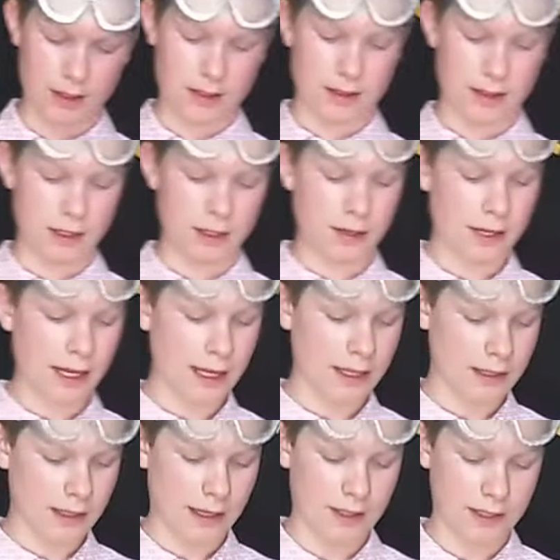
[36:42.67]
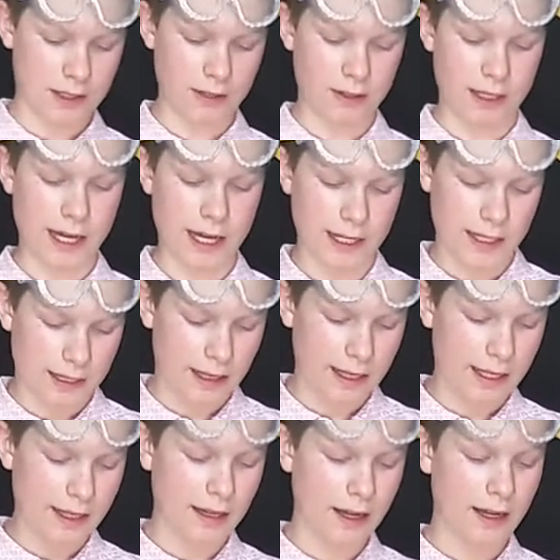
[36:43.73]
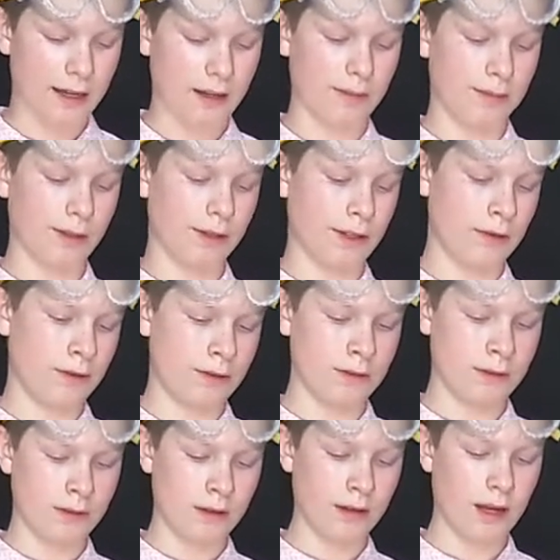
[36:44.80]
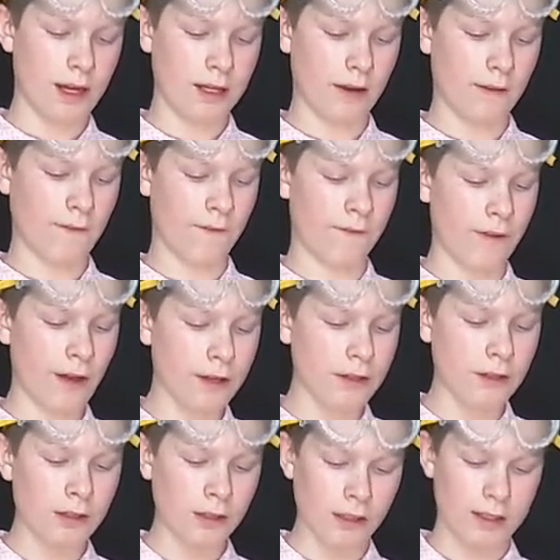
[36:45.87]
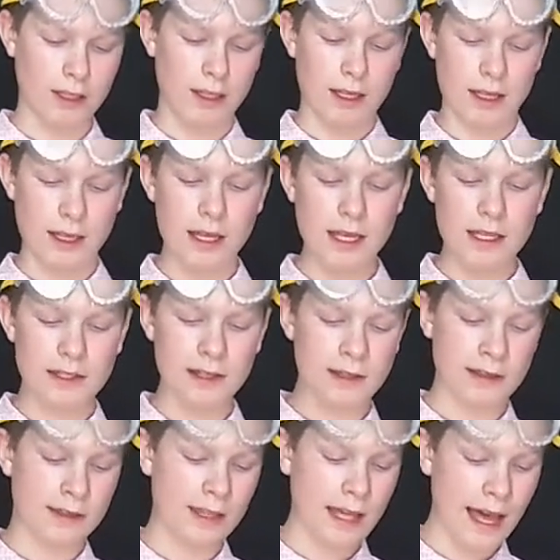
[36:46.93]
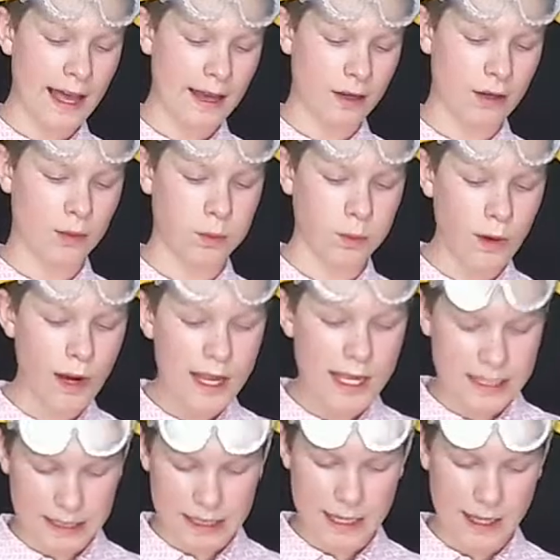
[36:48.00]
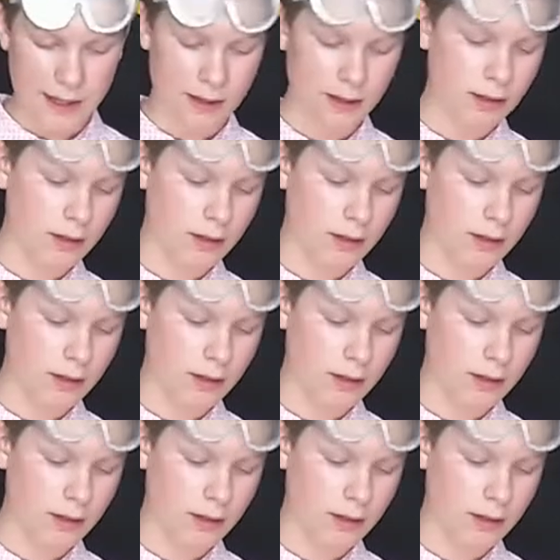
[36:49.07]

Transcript: See, you guys, I still got it. I got a balloon on a funnel. Isn't that crazy?